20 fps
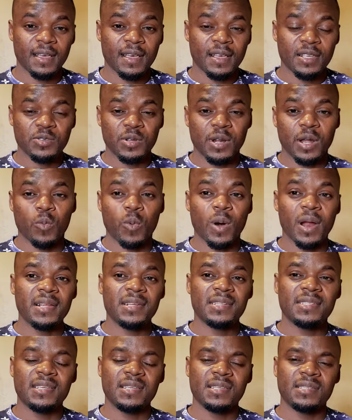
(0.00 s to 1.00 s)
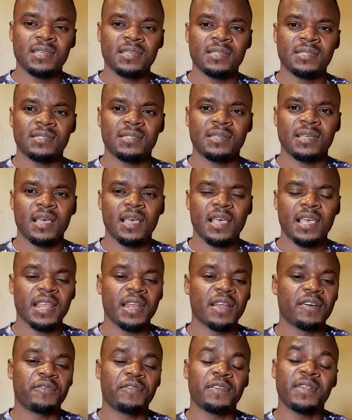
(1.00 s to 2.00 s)
So now what it is is in
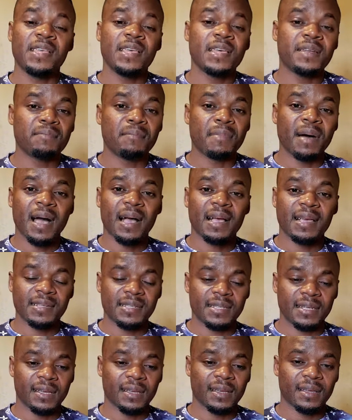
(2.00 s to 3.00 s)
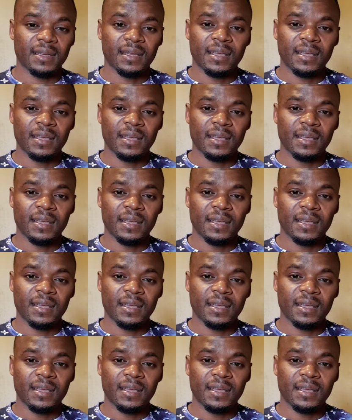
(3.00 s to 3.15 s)
affiliate marketing,